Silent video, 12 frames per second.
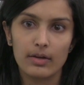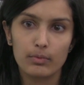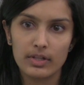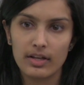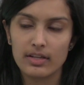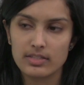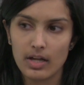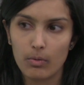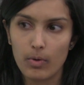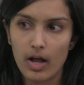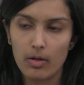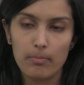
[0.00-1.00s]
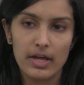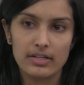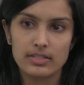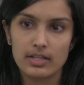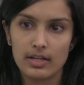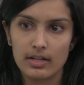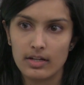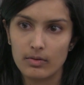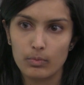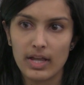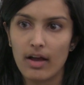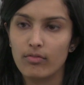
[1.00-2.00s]
realized that while medicine
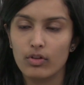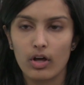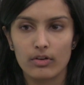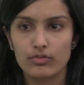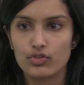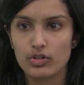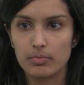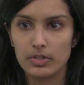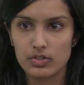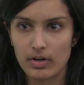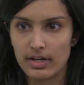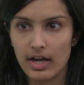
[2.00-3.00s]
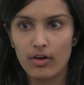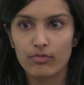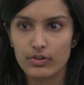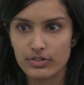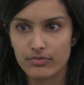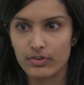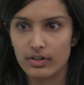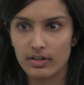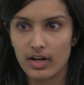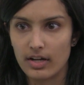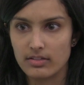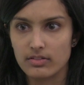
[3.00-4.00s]
and we have a lot of treatments right now for
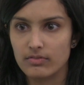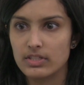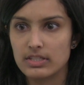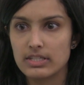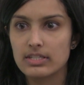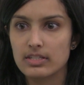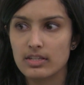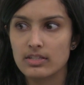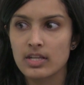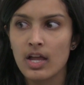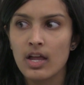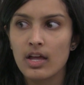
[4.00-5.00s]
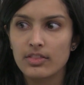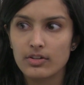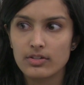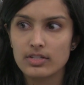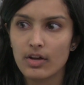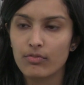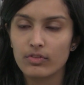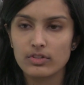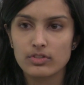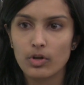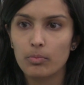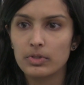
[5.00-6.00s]
different kinds of diseases, there's
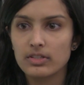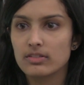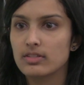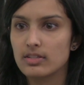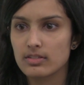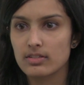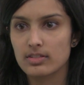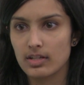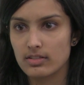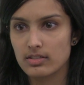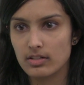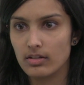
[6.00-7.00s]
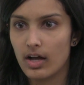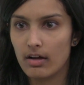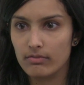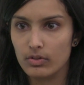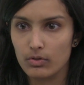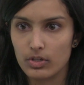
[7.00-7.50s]
definitely so many diseases that still have no